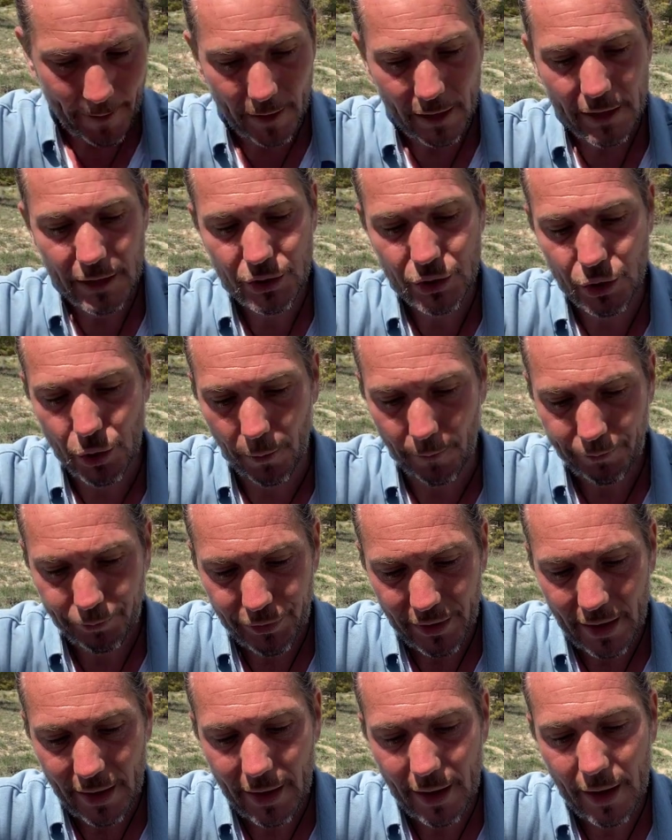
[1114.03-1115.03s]
So
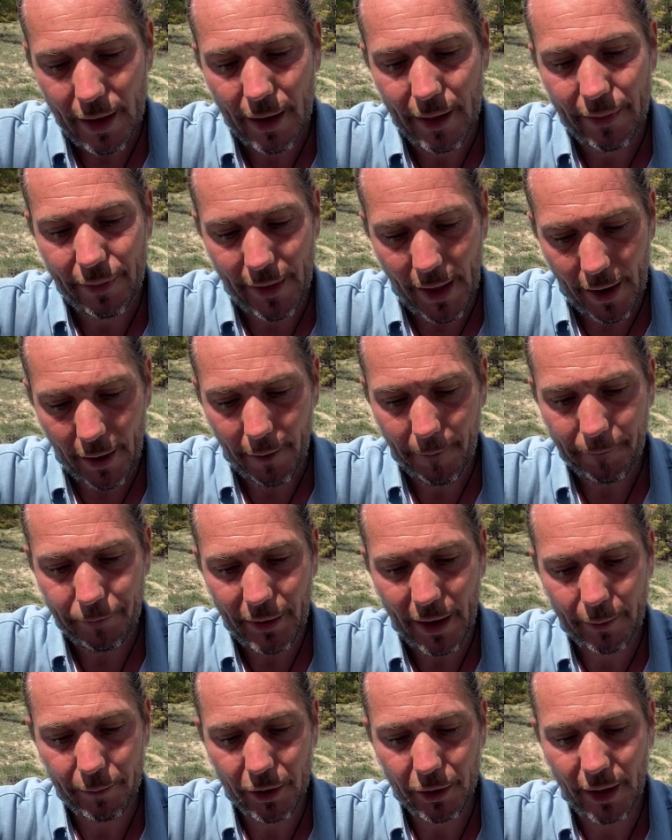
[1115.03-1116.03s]
now
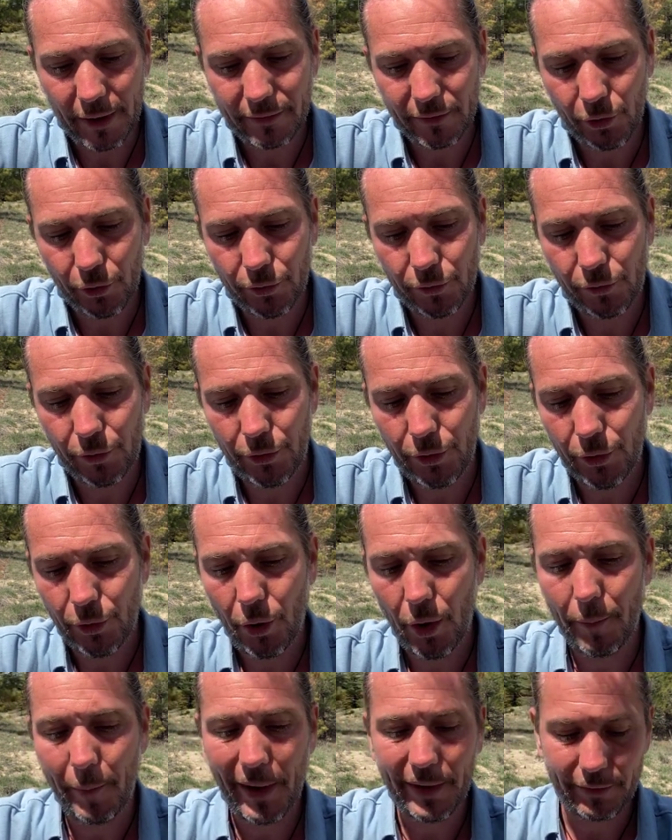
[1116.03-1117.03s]
I'm gonna talk to you
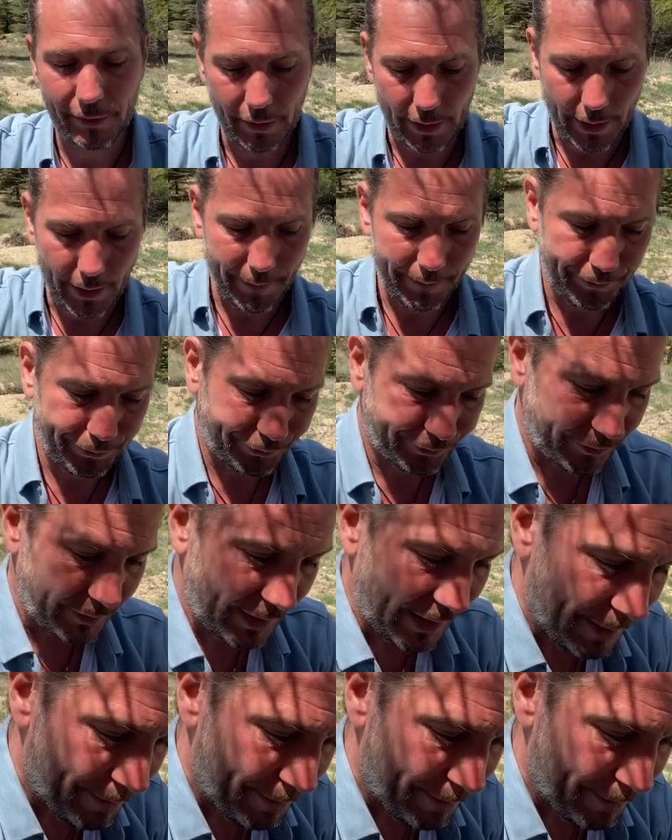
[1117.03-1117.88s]
about a